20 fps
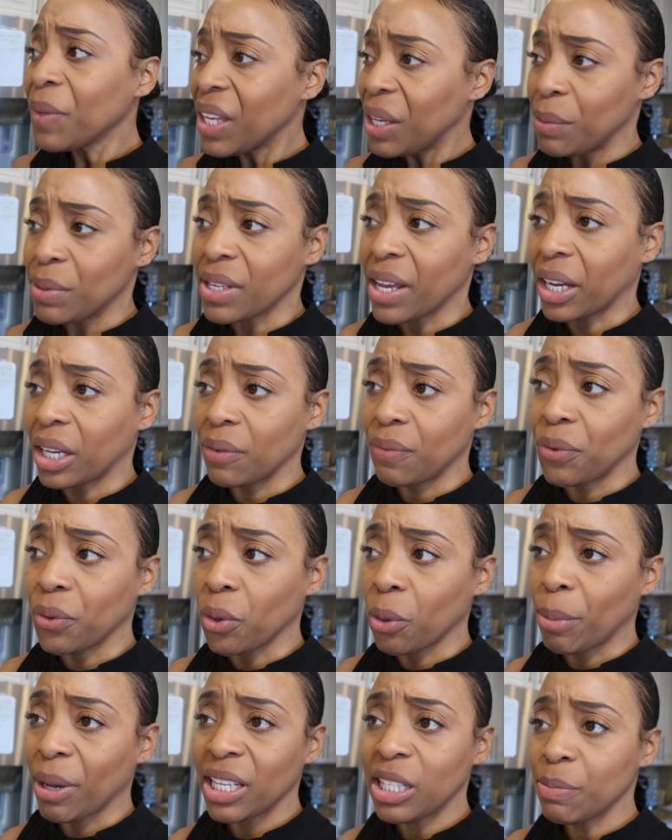He was like, if
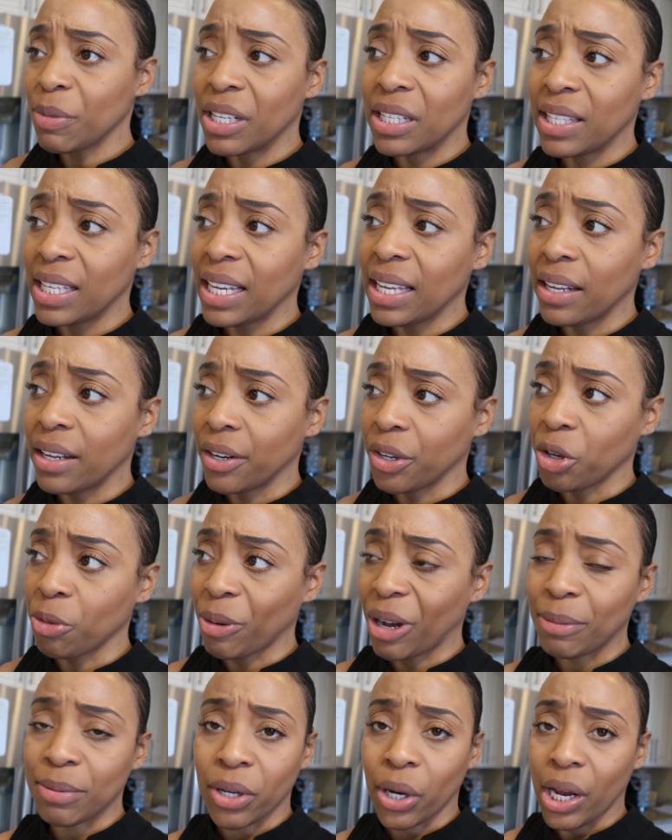your basement is heated and your
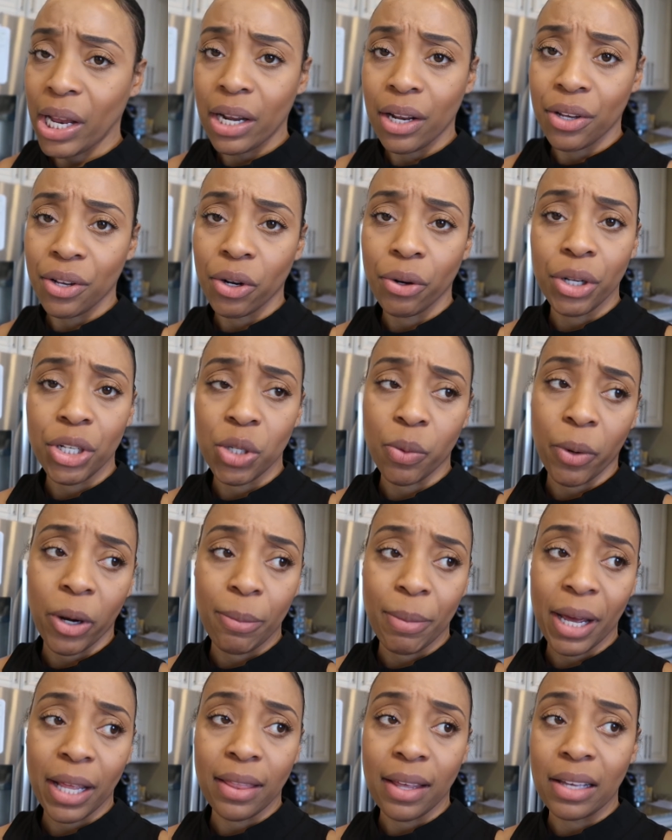pipes are heated, you don't need to worry
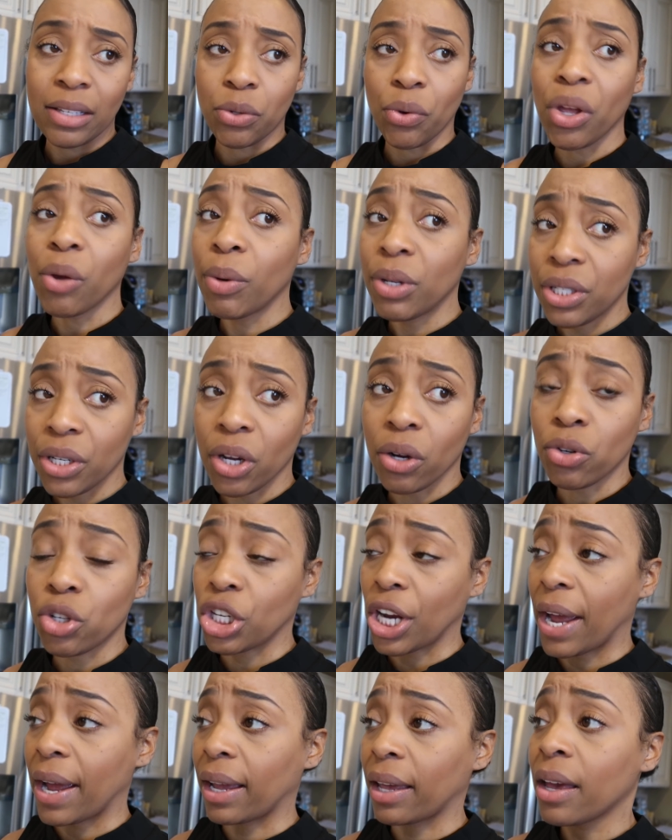about that. So he went to go
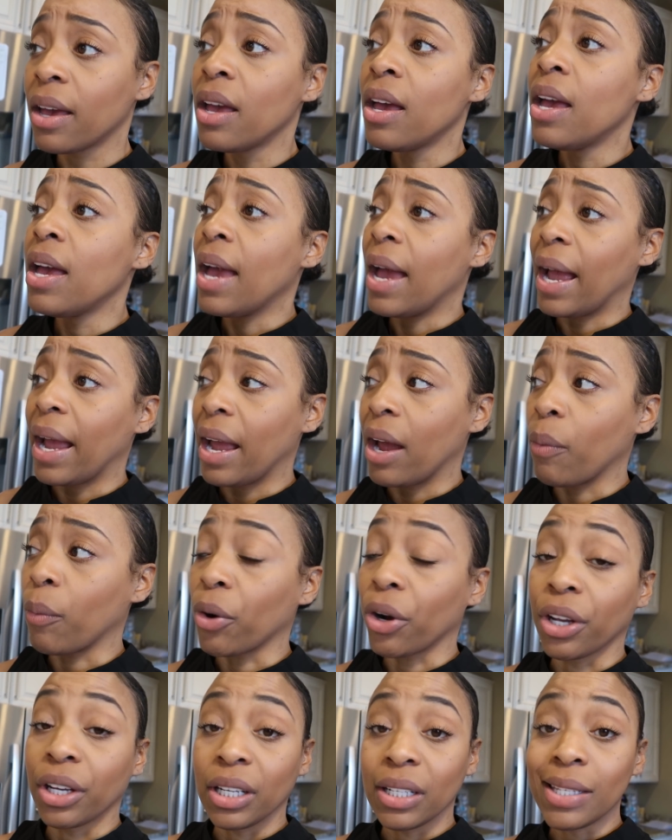check and
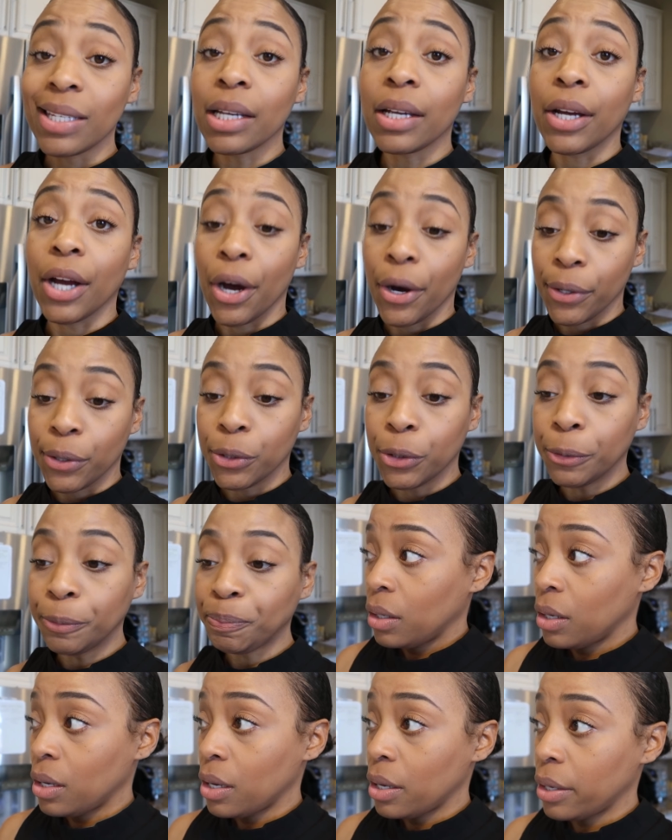we're good to go.